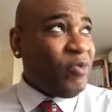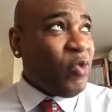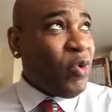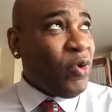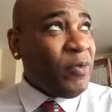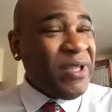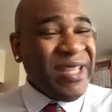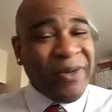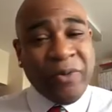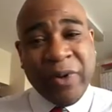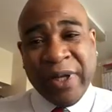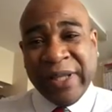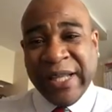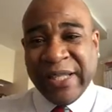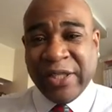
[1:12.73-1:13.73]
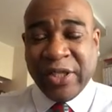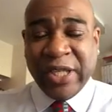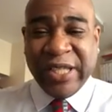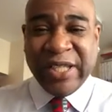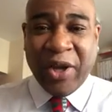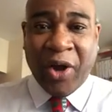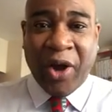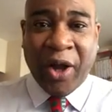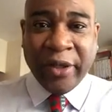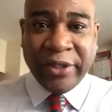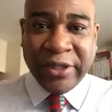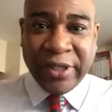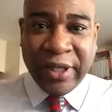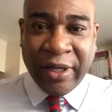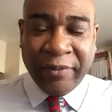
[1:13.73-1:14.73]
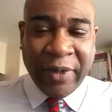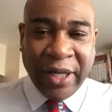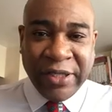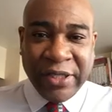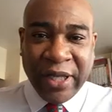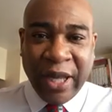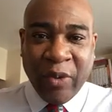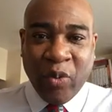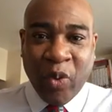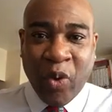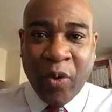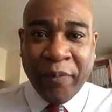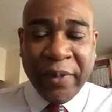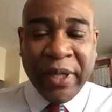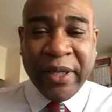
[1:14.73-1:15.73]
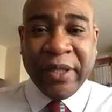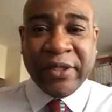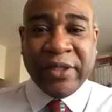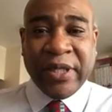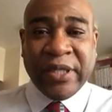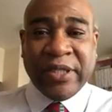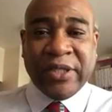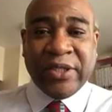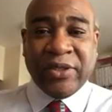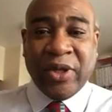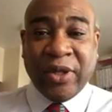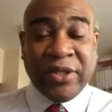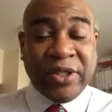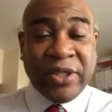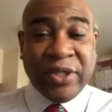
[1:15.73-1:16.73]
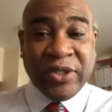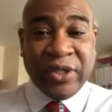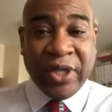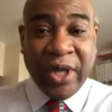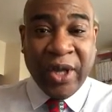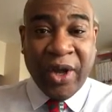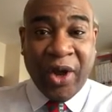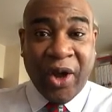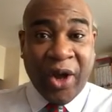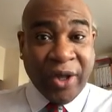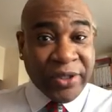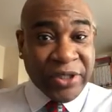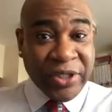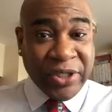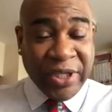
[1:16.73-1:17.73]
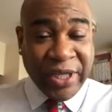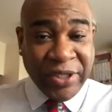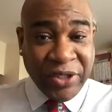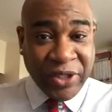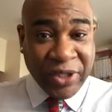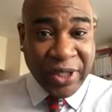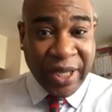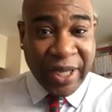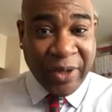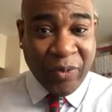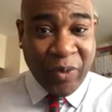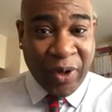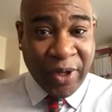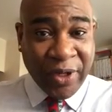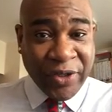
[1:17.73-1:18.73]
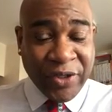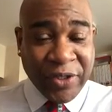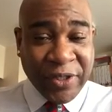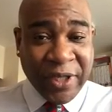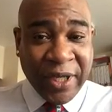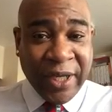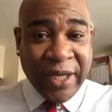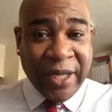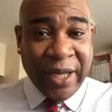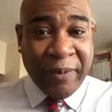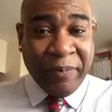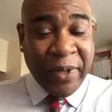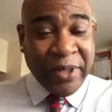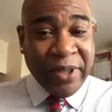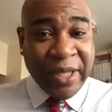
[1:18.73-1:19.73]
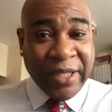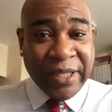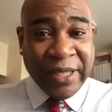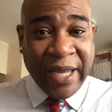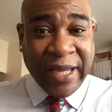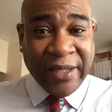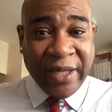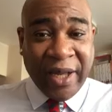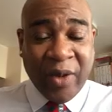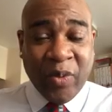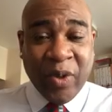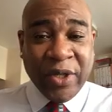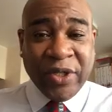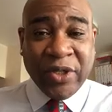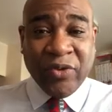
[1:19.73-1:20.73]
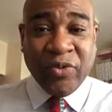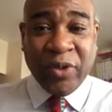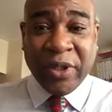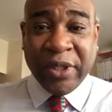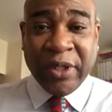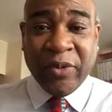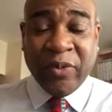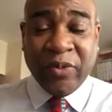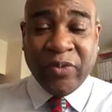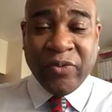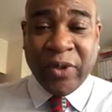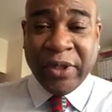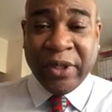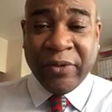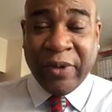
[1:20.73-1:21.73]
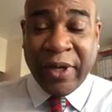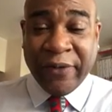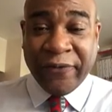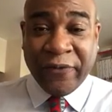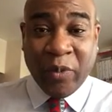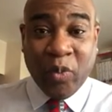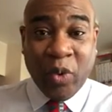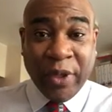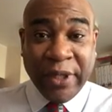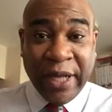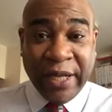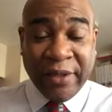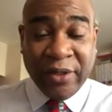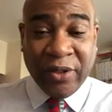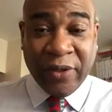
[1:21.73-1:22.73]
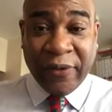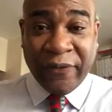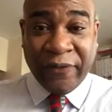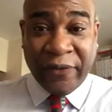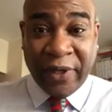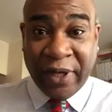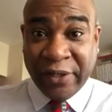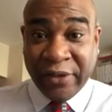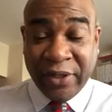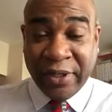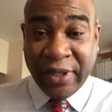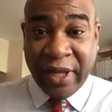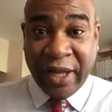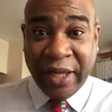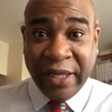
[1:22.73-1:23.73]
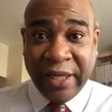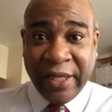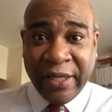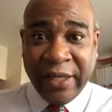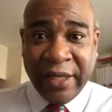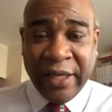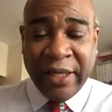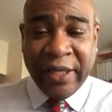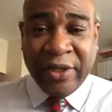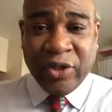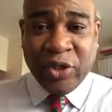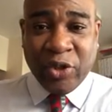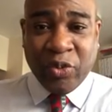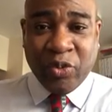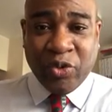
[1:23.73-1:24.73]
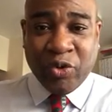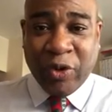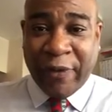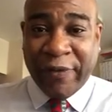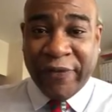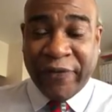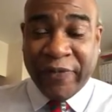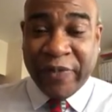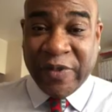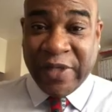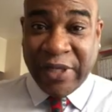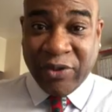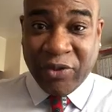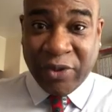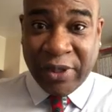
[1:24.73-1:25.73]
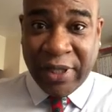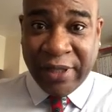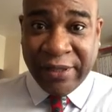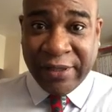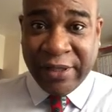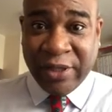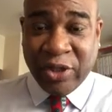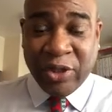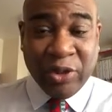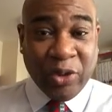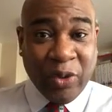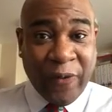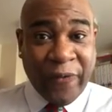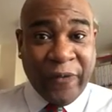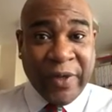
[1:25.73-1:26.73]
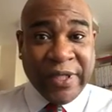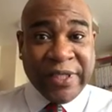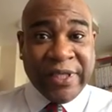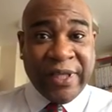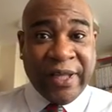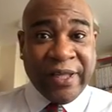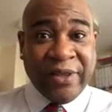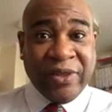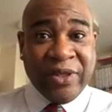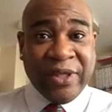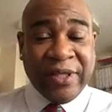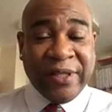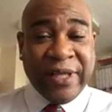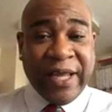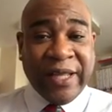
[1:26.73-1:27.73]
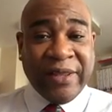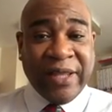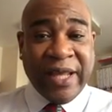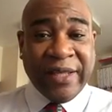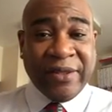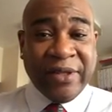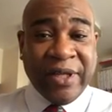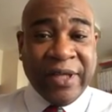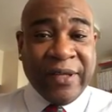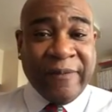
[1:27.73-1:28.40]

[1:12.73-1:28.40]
Warm, yeah, well, it's hot. I say warm because it's not as hot as yesterday was. But then again, I wasn't running around from one end of London, i.e., to traveling from central London to northwest London, and then